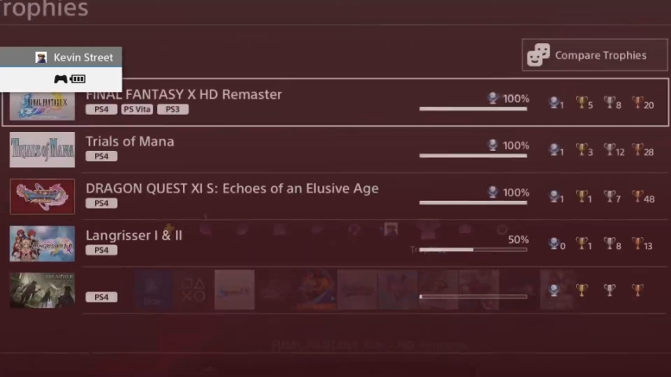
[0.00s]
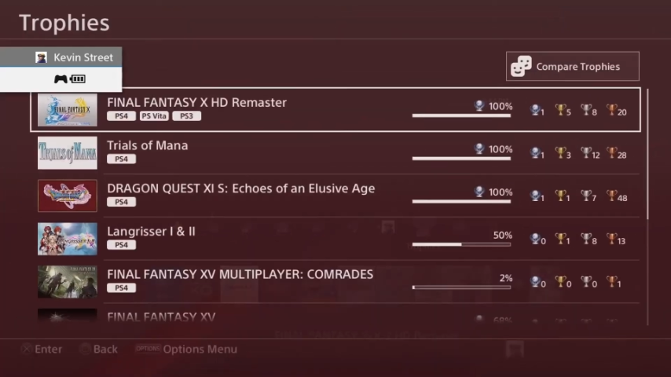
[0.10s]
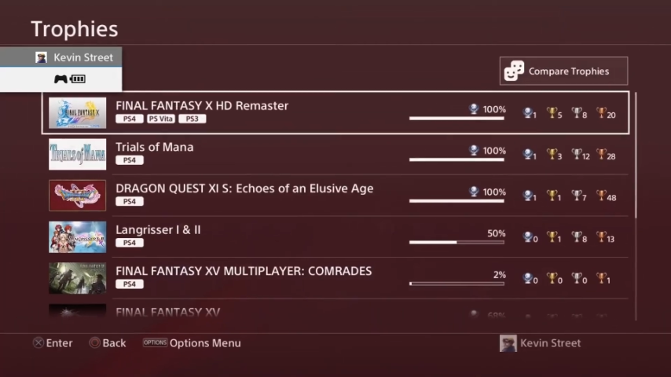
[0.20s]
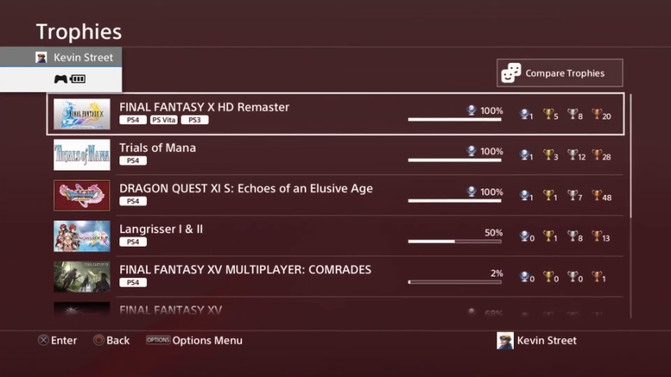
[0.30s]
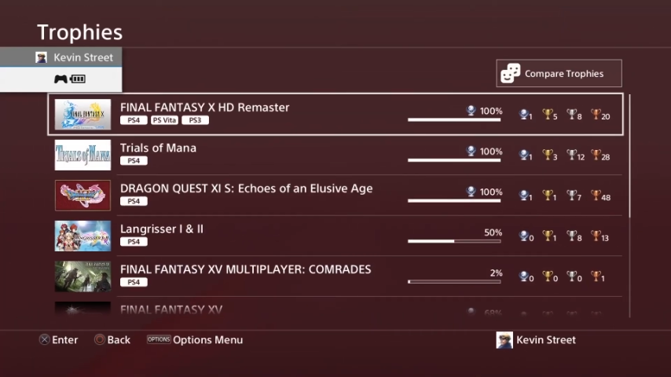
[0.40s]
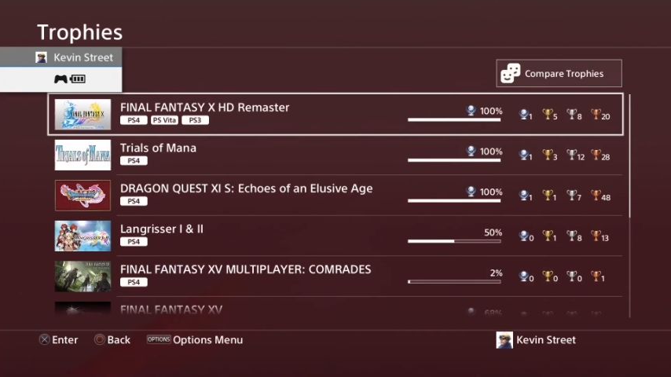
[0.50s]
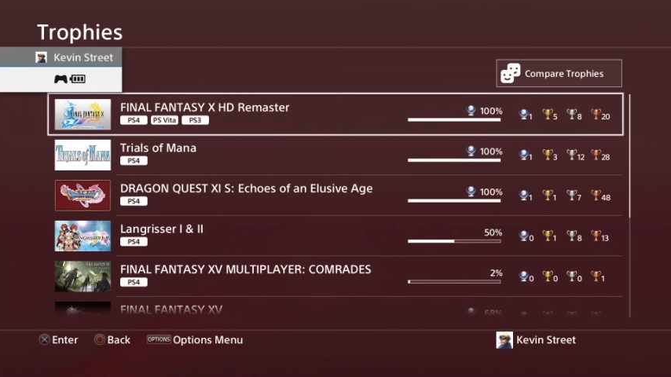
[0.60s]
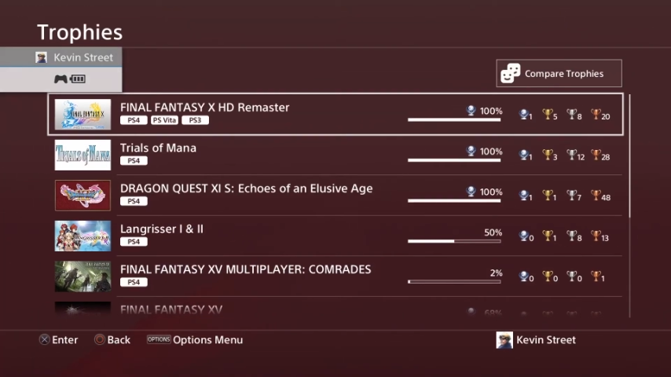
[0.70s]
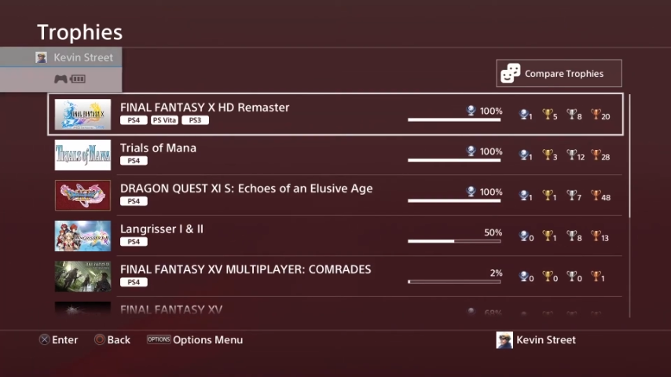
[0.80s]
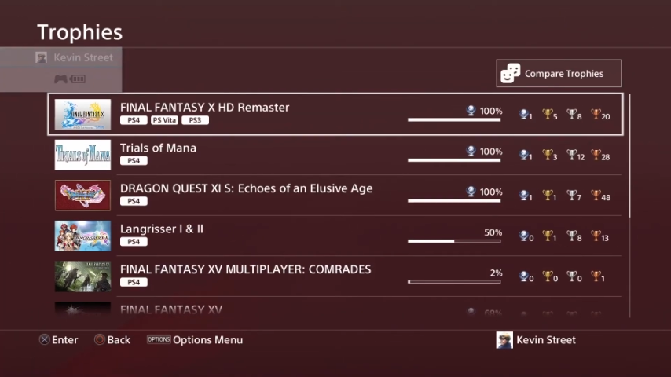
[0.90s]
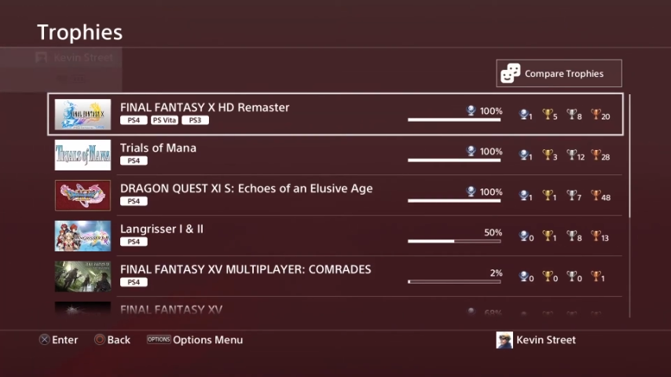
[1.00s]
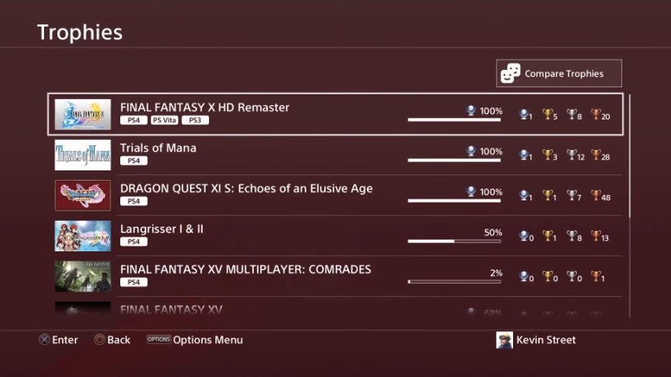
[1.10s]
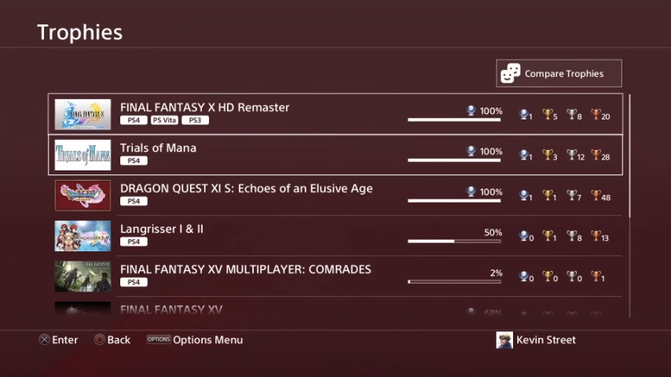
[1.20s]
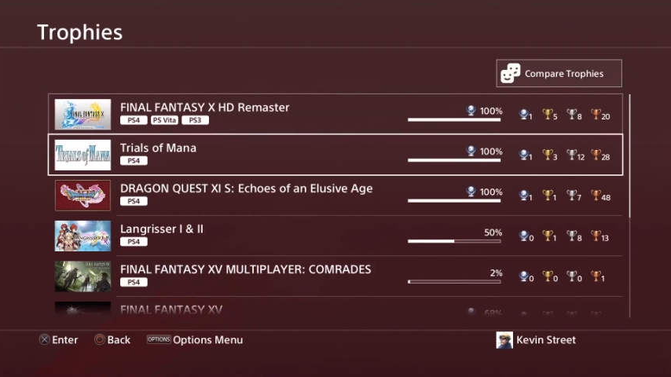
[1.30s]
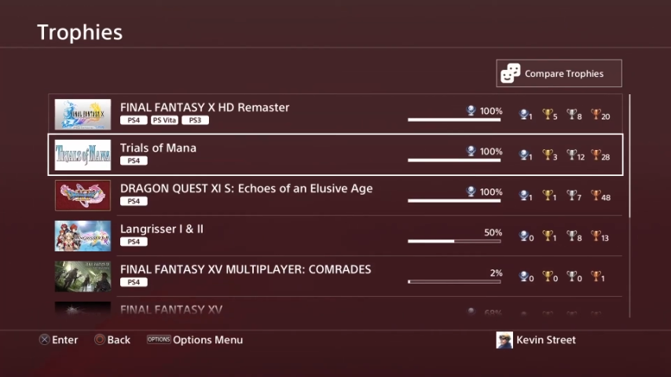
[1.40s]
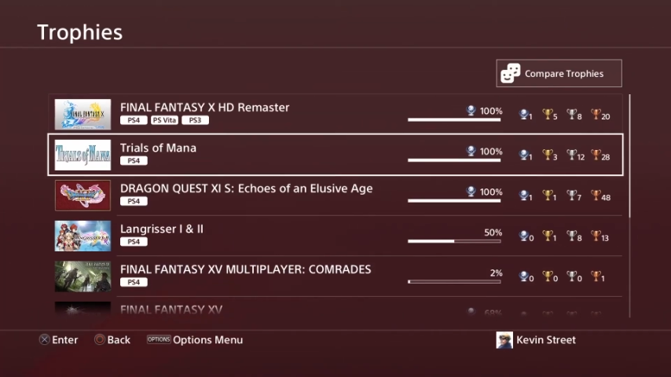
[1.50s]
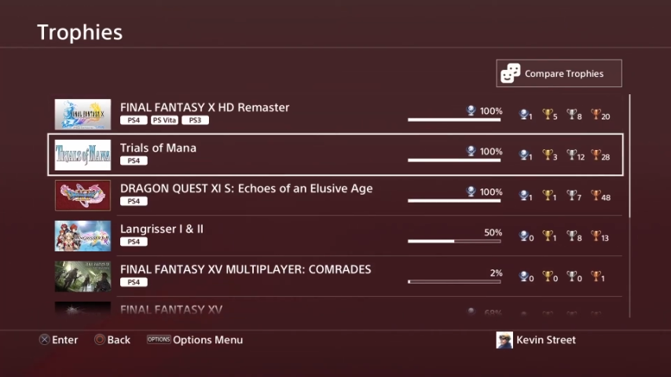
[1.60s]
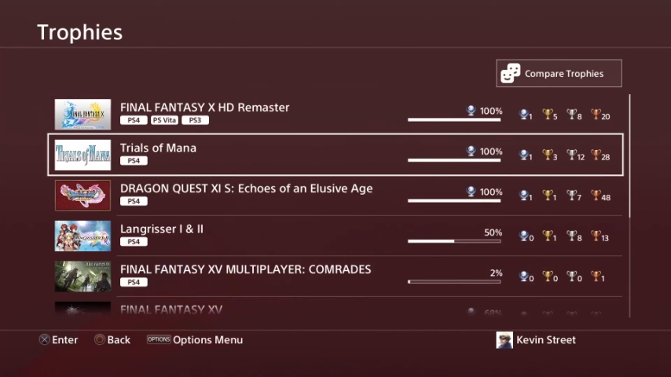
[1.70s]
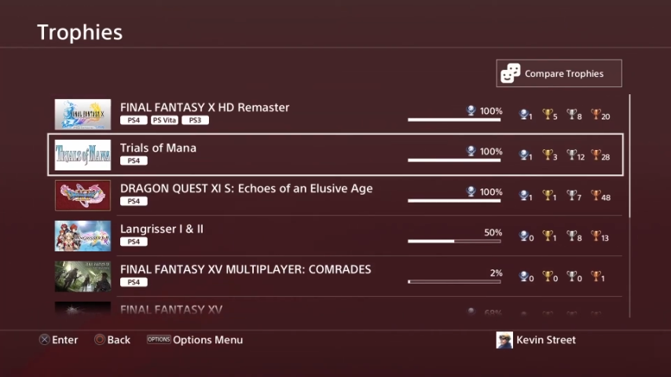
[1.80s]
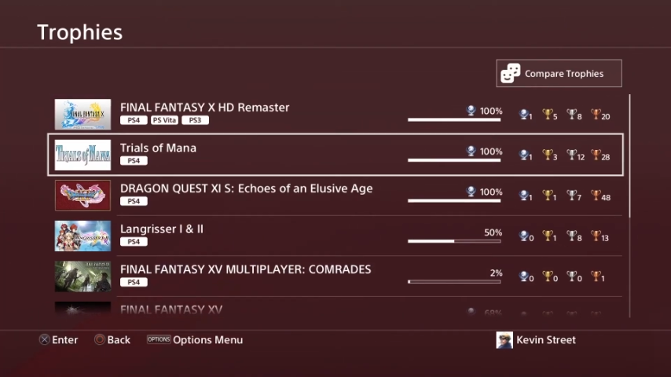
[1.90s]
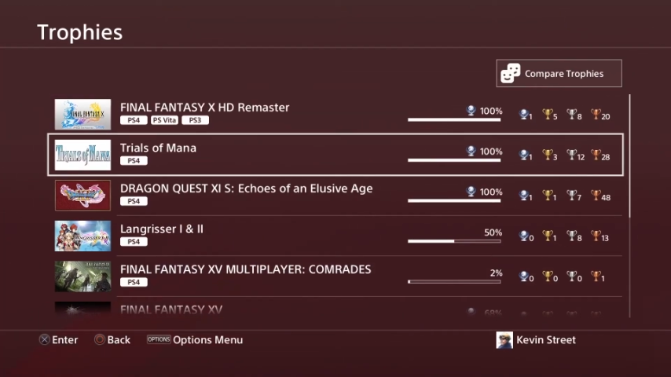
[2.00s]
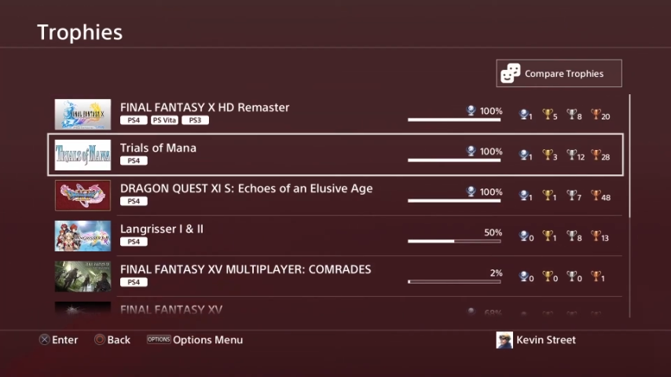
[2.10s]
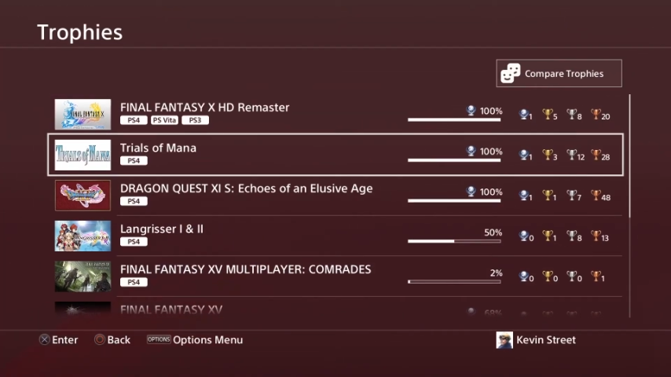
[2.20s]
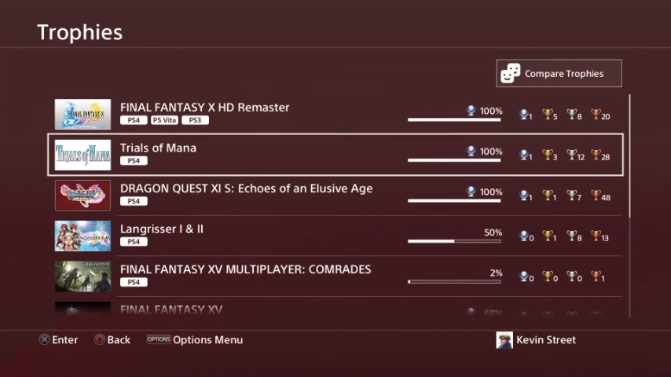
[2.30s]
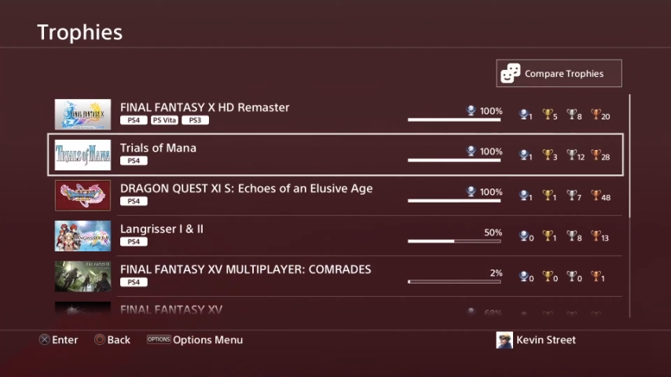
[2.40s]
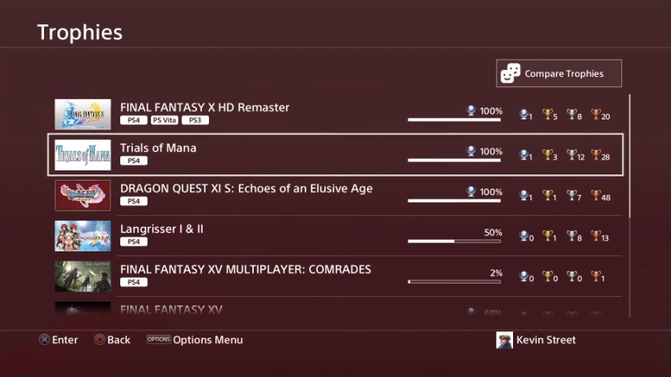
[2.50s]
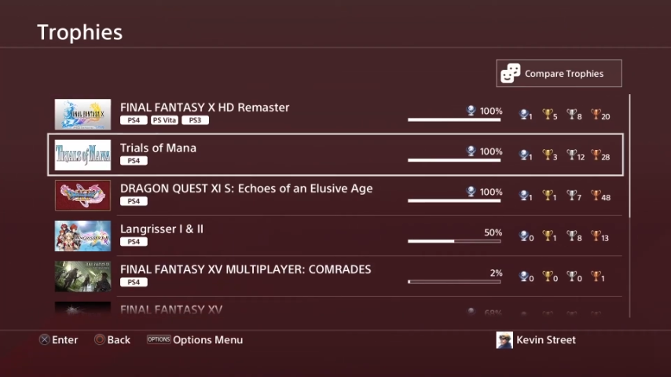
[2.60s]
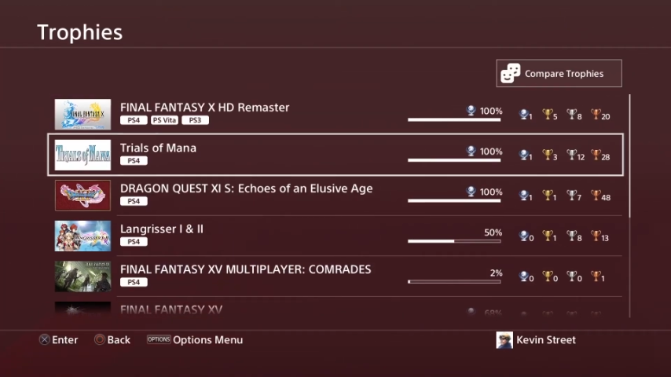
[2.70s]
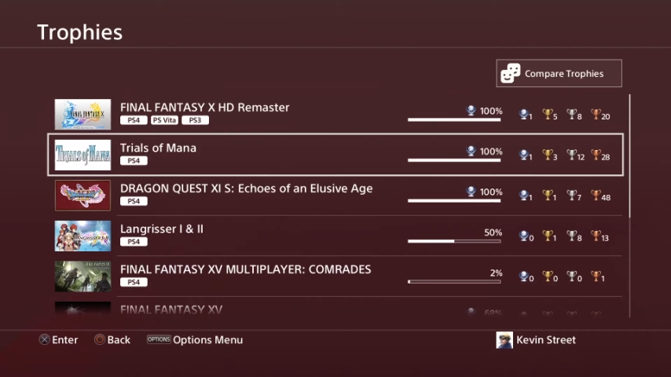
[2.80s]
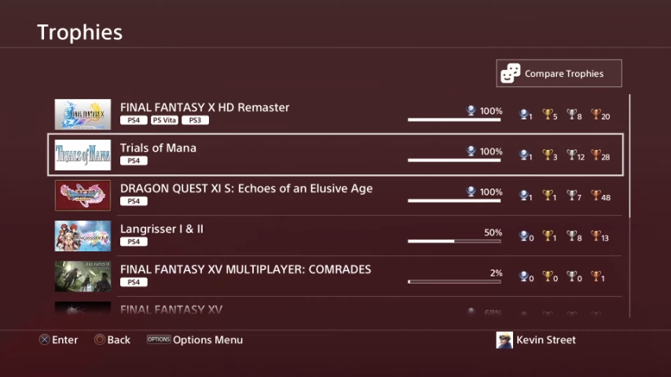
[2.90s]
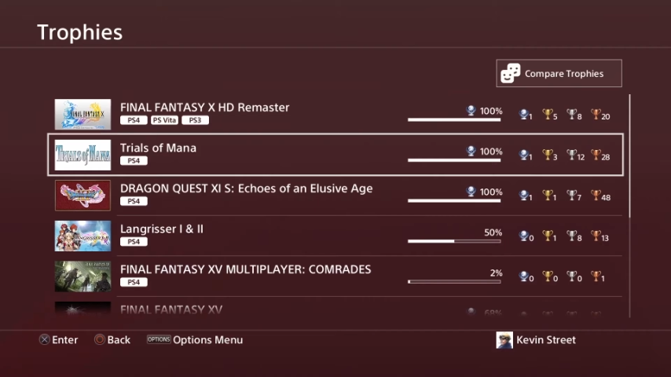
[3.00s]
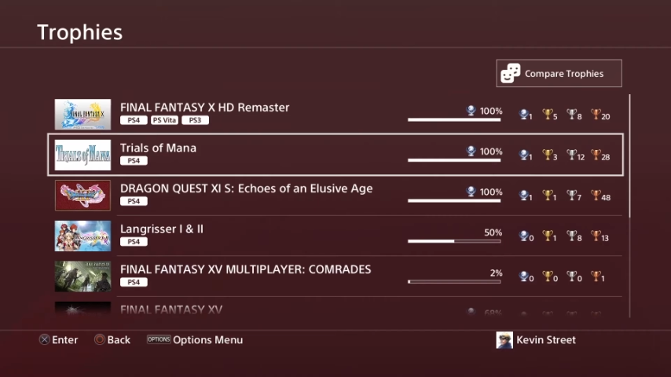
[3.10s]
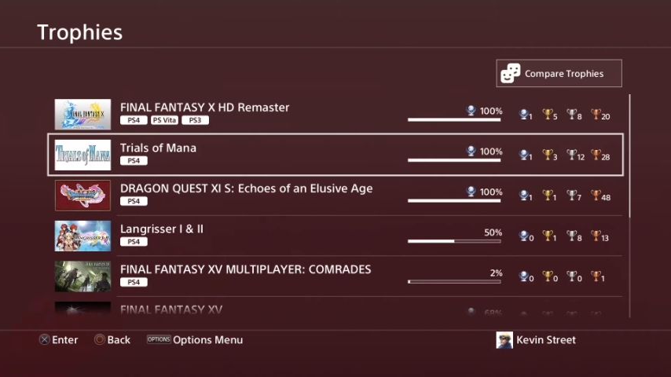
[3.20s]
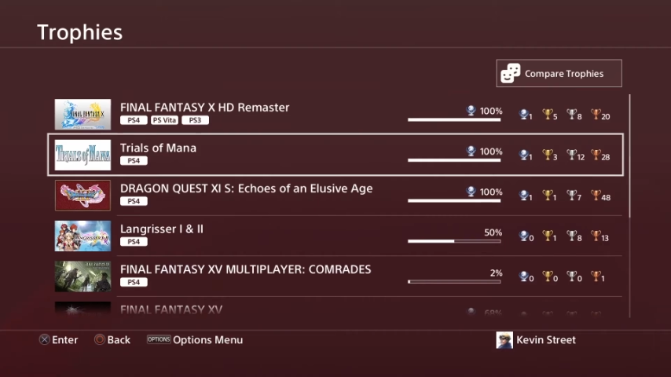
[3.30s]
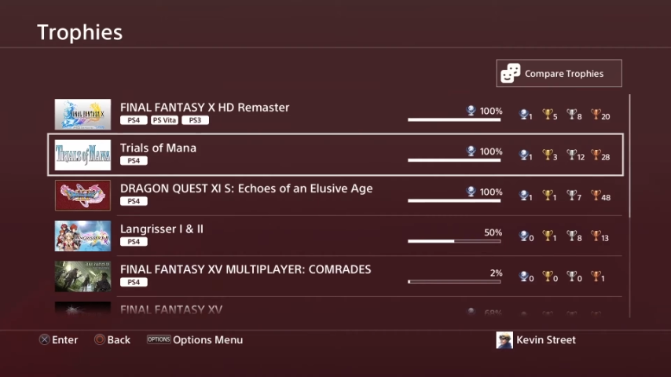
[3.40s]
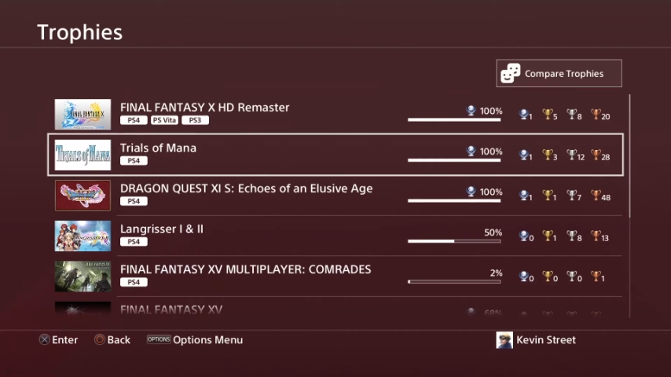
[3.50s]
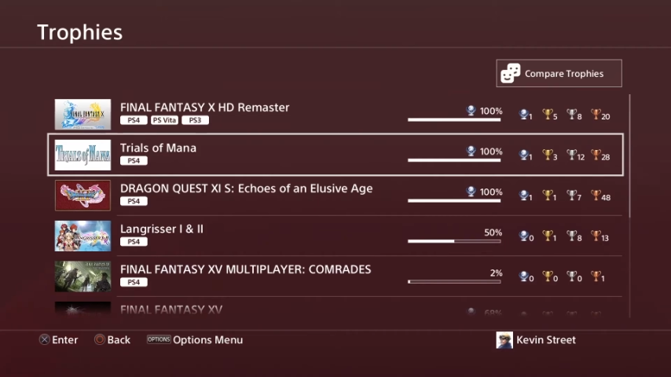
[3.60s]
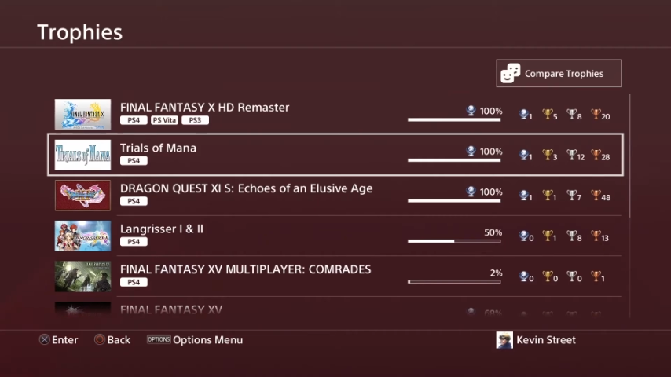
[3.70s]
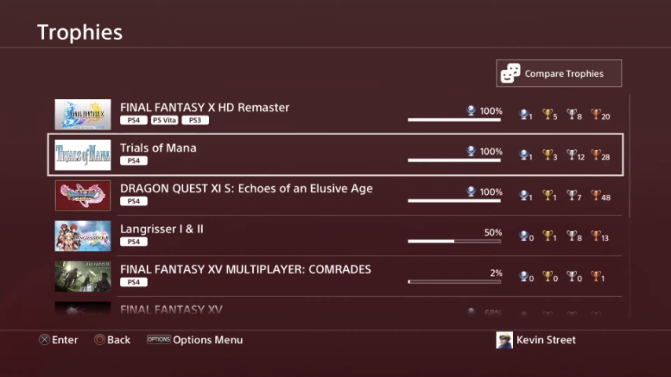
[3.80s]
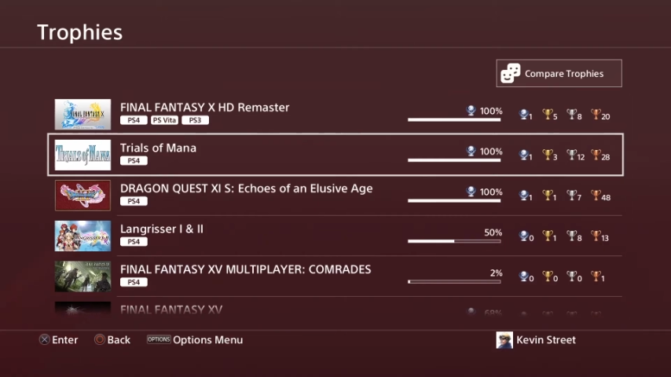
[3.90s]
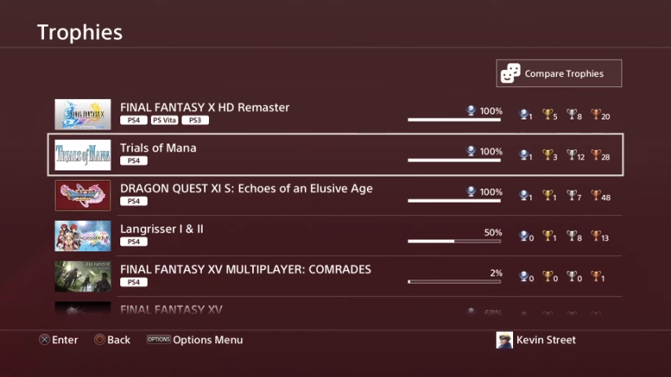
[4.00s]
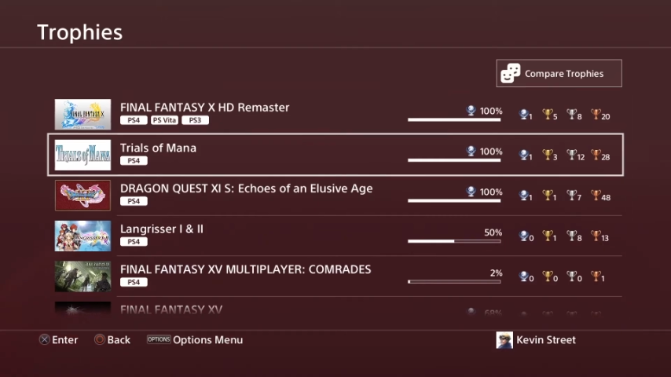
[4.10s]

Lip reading: [unreadable: no face in view]